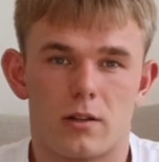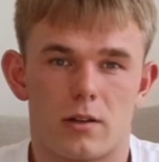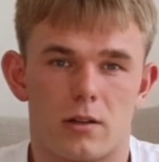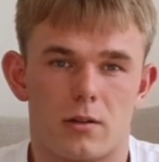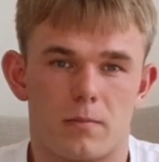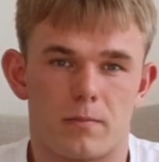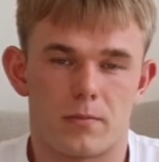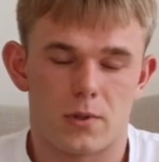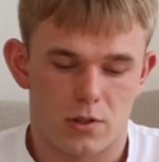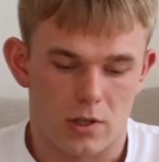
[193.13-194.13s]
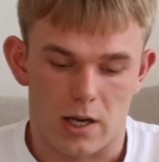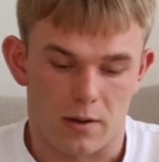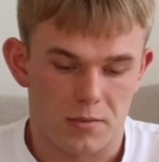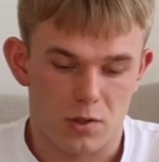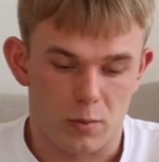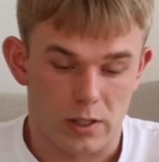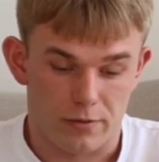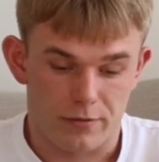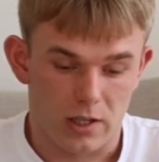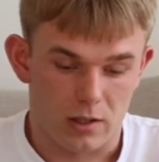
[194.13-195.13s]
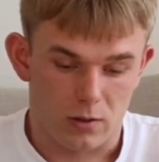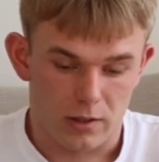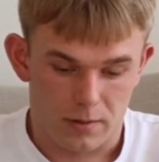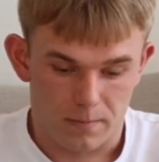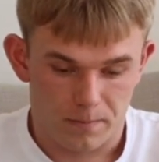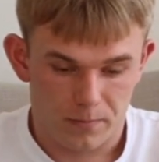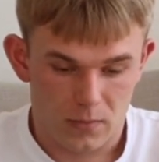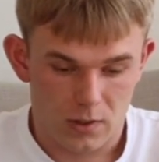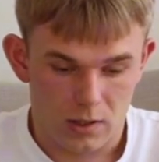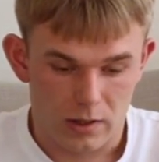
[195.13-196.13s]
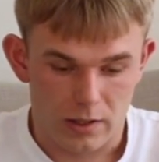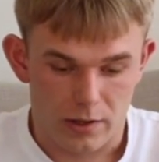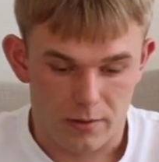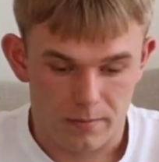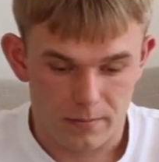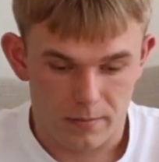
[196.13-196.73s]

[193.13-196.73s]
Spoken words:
So we can fit it all in there.